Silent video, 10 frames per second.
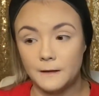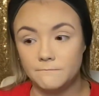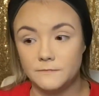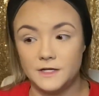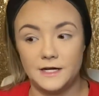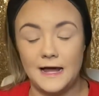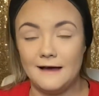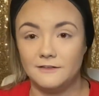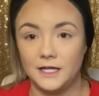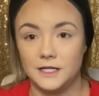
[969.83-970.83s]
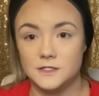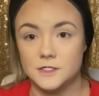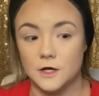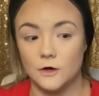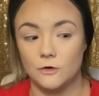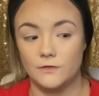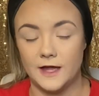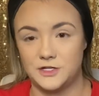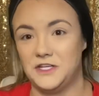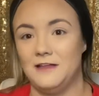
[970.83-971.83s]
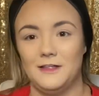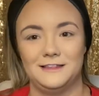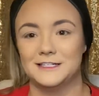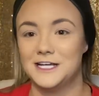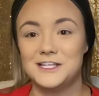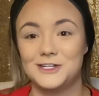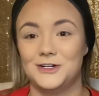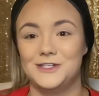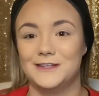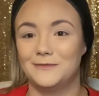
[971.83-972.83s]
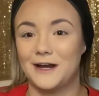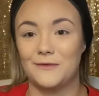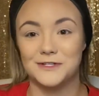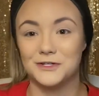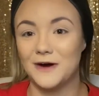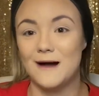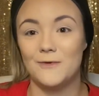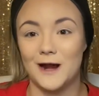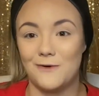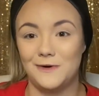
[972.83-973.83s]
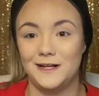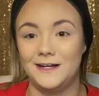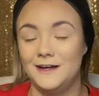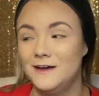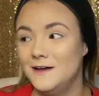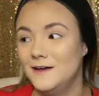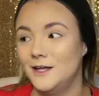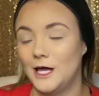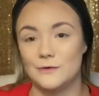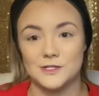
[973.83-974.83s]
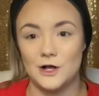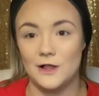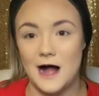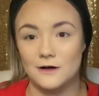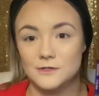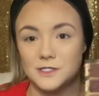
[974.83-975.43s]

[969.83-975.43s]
They didn't have any, so they just had like the testers, and then when I went to grab what I wanted, it was all out.